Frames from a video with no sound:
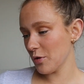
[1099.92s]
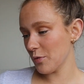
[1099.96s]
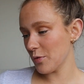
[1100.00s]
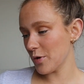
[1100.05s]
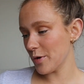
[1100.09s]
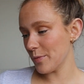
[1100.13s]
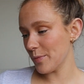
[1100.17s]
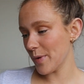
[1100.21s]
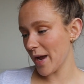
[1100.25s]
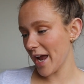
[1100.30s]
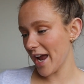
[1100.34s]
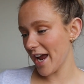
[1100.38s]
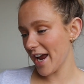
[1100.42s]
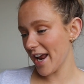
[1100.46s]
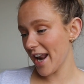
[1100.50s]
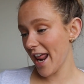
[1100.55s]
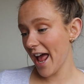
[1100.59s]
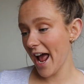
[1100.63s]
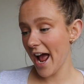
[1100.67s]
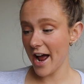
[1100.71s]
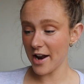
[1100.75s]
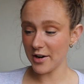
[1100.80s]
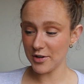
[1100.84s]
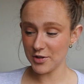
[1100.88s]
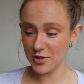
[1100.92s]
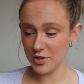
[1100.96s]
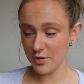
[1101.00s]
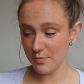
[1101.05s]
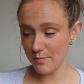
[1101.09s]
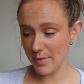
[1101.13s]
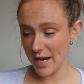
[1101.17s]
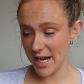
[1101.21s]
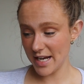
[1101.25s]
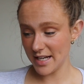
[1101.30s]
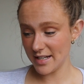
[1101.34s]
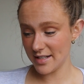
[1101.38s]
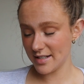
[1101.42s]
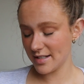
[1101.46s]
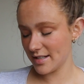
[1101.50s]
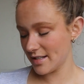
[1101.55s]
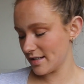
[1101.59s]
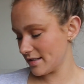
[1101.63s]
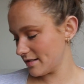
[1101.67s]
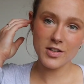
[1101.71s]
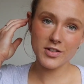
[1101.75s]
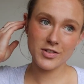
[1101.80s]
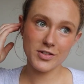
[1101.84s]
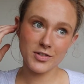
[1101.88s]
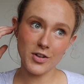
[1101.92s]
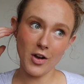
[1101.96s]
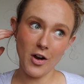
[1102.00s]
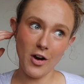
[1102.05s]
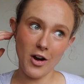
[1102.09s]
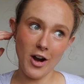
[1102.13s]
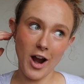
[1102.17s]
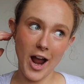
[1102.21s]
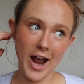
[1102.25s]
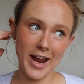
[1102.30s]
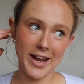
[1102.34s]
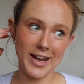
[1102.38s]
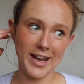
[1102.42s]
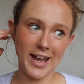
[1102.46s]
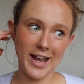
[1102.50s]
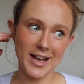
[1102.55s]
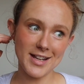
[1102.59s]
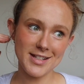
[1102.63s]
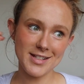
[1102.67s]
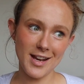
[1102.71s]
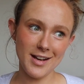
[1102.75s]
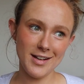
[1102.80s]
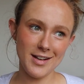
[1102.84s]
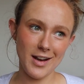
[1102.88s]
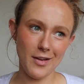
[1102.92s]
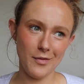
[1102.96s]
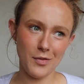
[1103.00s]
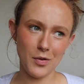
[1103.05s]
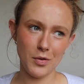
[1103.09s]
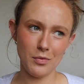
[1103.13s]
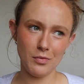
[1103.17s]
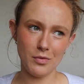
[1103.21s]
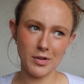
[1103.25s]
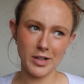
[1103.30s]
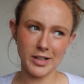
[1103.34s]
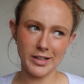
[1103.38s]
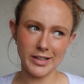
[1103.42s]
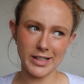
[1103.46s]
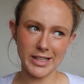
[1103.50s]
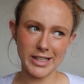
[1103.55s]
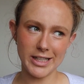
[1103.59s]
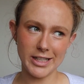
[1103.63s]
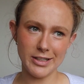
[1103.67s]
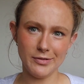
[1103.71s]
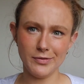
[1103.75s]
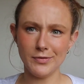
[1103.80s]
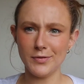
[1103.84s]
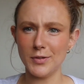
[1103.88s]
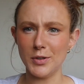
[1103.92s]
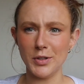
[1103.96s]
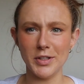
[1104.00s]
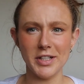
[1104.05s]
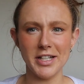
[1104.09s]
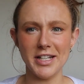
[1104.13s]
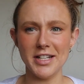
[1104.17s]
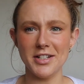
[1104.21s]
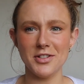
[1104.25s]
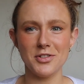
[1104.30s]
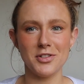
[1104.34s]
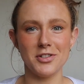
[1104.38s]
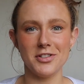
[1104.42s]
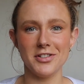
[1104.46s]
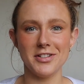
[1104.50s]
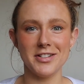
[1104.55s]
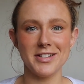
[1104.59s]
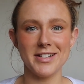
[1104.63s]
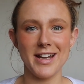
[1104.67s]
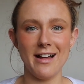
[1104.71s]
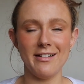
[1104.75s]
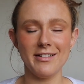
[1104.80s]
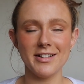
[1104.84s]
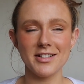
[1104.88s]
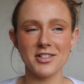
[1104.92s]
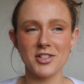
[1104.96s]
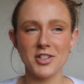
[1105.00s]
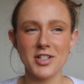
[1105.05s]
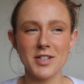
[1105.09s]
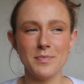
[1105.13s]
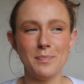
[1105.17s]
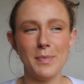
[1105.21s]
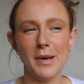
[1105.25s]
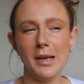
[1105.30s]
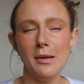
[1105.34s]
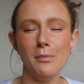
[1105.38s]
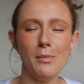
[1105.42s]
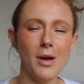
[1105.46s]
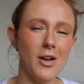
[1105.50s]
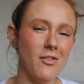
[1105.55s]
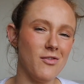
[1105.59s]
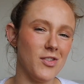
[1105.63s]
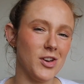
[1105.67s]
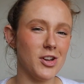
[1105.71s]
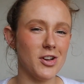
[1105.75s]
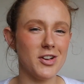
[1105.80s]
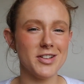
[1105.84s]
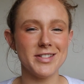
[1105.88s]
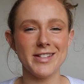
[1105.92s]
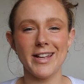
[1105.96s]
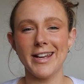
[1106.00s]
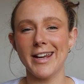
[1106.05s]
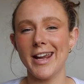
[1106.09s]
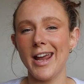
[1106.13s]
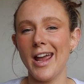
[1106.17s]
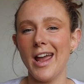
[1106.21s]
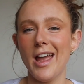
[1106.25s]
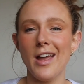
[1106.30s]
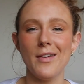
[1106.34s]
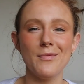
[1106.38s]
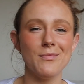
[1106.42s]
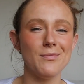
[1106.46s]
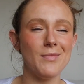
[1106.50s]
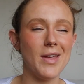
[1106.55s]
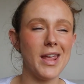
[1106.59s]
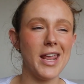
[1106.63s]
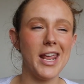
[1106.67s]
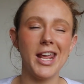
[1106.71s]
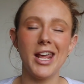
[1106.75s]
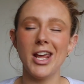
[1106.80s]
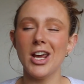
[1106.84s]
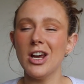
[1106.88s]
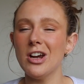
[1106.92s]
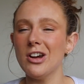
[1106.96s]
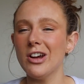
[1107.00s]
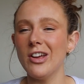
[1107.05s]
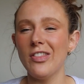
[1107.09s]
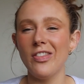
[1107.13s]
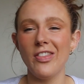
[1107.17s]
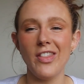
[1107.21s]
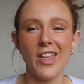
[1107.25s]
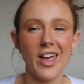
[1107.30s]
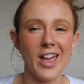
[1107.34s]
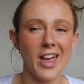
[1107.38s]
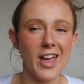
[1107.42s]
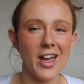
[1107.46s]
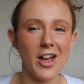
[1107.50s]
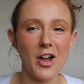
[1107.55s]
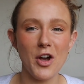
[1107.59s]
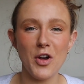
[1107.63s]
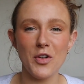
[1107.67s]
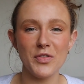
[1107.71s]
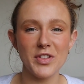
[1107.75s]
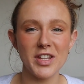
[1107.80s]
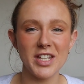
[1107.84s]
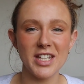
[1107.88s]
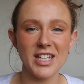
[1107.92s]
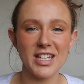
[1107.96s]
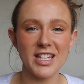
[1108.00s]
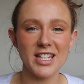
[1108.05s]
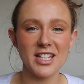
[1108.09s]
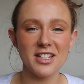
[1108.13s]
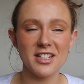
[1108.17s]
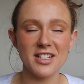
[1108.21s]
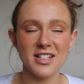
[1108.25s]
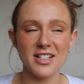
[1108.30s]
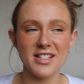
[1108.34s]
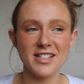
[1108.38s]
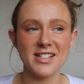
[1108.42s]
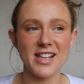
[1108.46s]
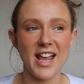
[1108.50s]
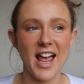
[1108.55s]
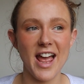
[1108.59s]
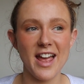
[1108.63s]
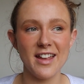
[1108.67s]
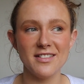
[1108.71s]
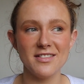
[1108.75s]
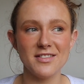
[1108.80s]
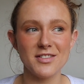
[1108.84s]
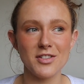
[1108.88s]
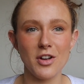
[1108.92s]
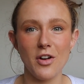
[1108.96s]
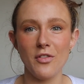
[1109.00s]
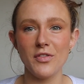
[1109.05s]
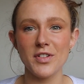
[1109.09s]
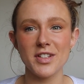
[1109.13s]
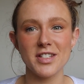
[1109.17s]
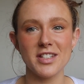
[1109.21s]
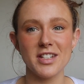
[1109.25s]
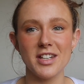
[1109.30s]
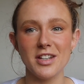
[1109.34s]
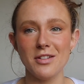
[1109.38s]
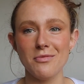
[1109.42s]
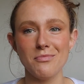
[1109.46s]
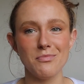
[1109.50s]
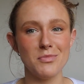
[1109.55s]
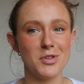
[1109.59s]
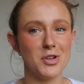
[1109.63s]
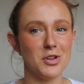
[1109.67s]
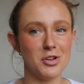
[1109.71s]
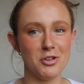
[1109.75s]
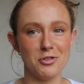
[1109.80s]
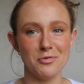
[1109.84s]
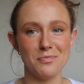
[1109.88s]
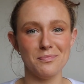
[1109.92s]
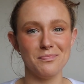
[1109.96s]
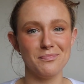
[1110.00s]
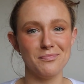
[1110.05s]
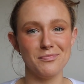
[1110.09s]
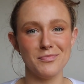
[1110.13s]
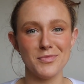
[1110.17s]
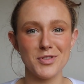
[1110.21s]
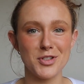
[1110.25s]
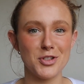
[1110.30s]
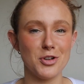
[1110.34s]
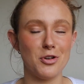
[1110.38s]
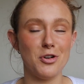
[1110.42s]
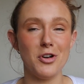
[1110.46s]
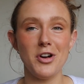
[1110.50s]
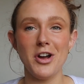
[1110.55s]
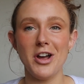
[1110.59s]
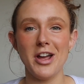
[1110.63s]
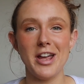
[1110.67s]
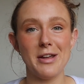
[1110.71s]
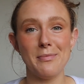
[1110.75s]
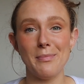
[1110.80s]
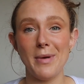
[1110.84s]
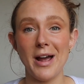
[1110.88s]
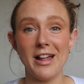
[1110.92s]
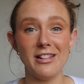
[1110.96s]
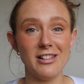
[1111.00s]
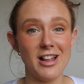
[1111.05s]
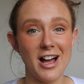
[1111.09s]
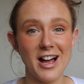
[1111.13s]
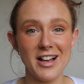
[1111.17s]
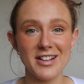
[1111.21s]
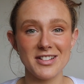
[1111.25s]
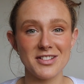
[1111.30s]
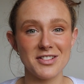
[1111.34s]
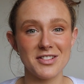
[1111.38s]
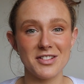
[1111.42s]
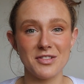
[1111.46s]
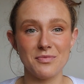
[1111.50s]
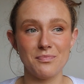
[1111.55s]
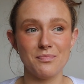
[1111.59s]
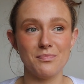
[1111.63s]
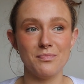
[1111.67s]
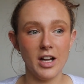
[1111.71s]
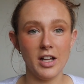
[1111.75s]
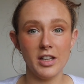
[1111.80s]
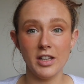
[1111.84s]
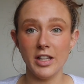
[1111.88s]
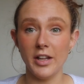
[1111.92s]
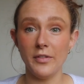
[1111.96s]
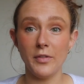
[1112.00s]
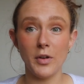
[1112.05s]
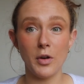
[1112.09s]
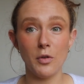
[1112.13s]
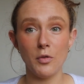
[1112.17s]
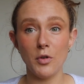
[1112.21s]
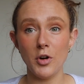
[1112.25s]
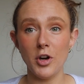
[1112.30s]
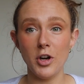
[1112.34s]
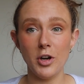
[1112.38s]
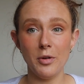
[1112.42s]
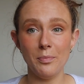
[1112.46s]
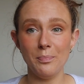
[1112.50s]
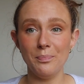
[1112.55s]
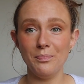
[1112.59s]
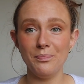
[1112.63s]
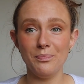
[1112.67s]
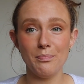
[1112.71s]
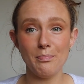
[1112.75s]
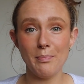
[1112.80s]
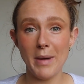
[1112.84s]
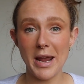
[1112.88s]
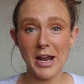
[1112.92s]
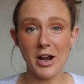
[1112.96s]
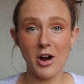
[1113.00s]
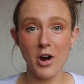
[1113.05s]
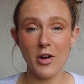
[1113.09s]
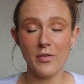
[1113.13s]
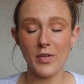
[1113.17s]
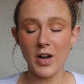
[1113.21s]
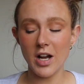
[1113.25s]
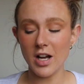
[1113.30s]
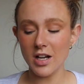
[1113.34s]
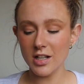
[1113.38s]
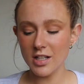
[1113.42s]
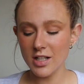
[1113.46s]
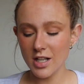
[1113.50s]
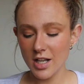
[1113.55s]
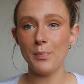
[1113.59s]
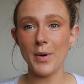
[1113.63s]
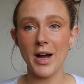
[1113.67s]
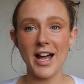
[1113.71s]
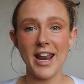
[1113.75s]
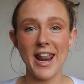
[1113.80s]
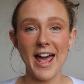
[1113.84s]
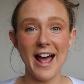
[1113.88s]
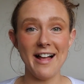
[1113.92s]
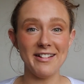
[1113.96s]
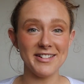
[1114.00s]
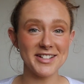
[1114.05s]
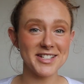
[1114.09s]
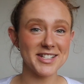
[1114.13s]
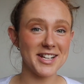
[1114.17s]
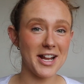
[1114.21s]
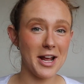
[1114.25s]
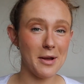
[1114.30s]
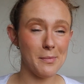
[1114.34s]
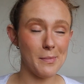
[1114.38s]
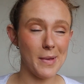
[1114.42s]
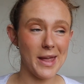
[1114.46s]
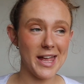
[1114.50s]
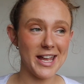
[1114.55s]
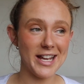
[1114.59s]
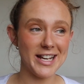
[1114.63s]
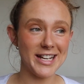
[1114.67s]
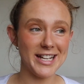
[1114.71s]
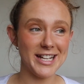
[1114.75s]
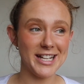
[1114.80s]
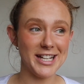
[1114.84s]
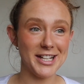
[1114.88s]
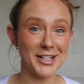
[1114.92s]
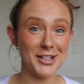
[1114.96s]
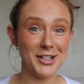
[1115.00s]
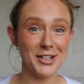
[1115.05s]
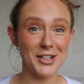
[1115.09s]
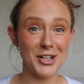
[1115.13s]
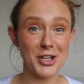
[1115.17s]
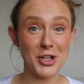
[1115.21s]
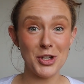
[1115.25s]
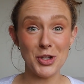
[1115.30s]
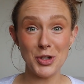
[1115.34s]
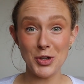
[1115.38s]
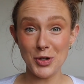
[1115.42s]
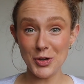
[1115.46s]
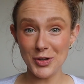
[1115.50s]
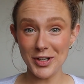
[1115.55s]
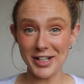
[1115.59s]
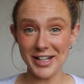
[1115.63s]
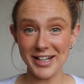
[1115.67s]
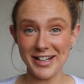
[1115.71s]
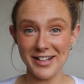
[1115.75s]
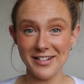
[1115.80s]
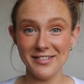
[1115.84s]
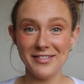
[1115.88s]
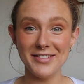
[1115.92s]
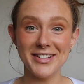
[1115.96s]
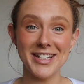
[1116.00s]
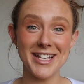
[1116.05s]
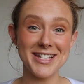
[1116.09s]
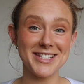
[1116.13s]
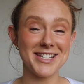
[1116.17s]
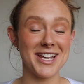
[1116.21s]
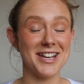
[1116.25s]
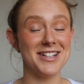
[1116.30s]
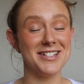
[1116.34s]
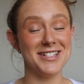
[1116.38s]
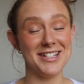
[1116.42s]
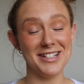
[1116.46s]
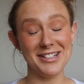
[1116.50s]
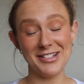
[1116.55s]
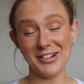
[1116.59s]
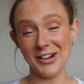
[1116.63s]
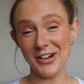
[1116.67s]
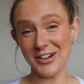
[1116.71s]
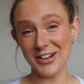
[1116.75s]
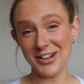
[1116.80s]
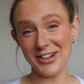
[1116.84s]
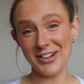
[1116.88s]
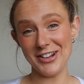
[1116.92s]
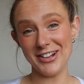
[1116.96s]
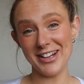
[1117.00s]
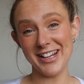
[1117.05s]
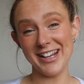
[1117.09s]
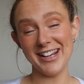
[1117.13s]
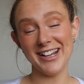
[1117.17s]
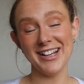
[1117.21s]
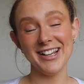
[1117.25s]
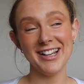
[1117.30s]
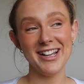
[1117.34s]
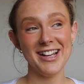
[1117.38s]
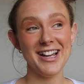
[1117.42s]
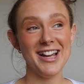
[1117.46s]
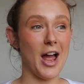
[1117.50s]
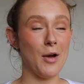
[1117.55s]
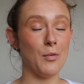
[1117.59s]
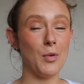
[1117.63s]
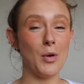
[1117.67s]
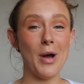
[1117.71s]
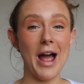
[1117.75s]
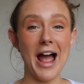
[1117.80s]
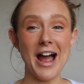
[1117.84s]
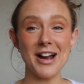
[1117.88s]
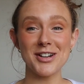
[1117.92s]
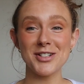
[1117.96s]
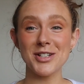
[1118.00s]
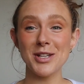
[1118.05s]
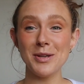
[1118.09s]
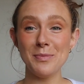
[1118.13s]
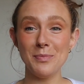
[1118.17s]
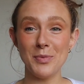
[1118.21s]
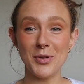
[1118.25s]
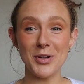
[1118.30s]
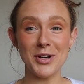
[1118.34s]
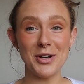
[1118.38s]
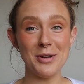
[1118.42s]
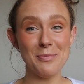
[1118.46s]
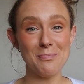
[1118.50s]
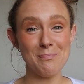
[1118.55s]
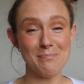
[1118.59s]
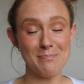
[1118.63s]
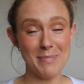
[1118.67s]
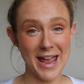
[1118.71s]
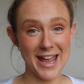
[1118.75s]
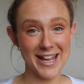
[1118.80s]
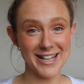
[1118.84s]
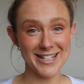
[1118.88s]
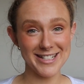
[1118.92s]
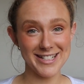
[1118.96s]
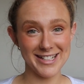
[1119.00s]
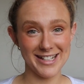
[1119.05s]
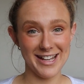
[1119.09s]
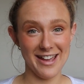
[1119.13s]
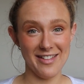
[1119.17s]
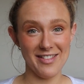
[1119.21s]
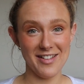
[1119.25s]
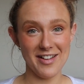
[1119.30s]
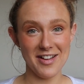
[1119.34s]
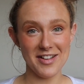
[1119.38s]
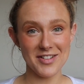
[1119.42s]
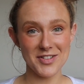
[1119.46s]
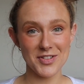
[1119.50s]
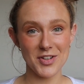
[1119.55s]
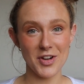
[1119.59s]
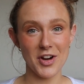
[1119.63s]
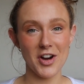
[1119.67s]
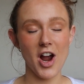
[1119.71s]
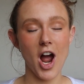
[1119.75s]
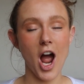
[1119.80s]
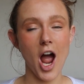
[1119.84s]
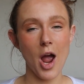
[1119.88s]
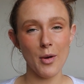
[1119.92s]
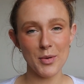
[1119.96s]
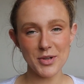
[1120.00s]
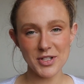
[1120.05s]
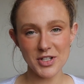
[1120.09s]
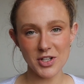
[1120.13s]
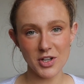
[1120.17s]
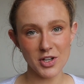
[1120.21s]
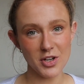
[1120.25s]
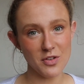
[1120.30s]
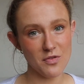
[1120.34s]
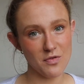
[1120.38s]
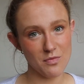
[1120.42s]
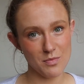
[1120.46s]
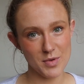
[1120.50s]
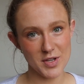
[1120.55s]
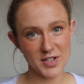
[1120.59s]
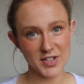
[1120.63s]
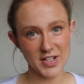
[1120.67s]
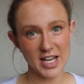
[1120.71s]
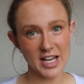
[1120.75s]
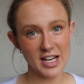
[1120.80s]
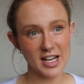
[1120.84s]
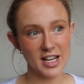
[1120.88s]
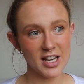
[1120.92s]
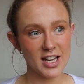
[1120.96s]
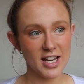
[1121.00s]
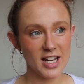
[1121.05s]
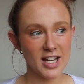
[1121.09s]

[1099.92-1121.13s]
your roommate? How did you meet? So I guess I never really fully introduced Alex. She's been in my videos like here and there over the years, and obviously you saw her in my last living room makeover. But Alex and I met in uni. Yes, I did go to uni, and we were actually put in a band together. So I went to uni for music